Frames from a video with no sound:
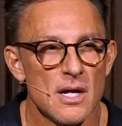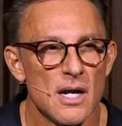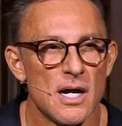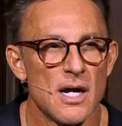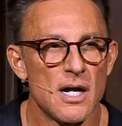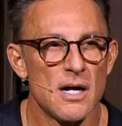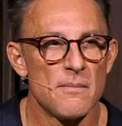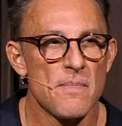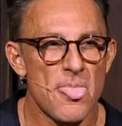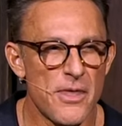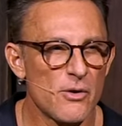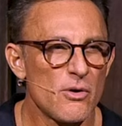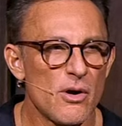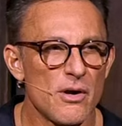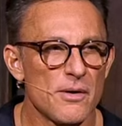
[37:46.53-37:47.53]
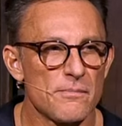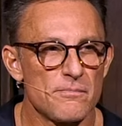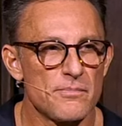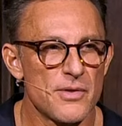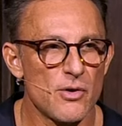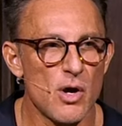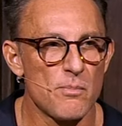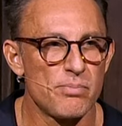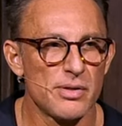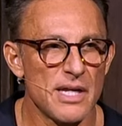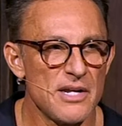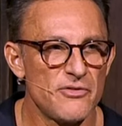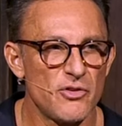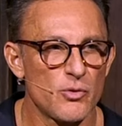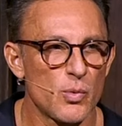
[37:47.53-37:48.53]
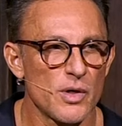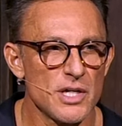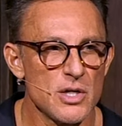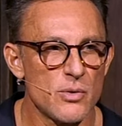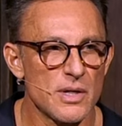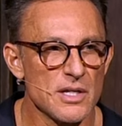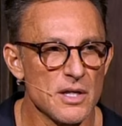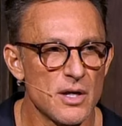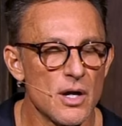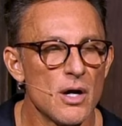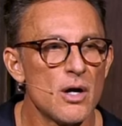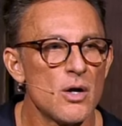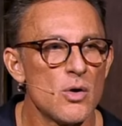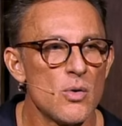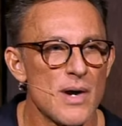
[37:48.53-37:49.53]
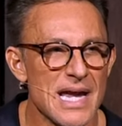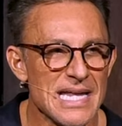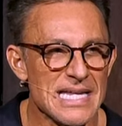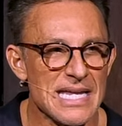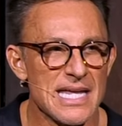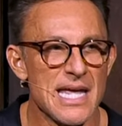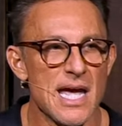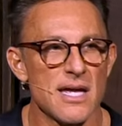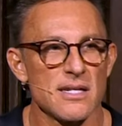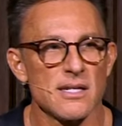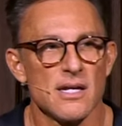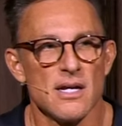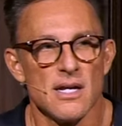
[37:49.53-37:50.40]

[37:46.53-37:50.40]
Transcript: Um, there, are, there are places where you can go and get